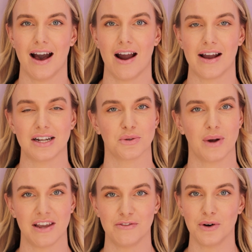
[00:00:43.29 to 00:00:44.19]
are our
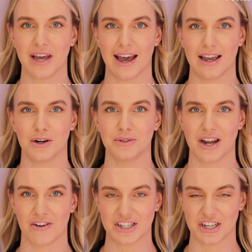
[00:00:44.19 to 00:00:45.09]
24K Gold
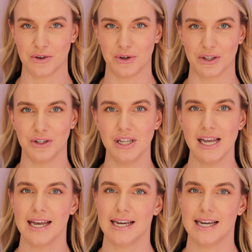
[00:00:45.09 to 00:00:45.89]
Nourishing Oil,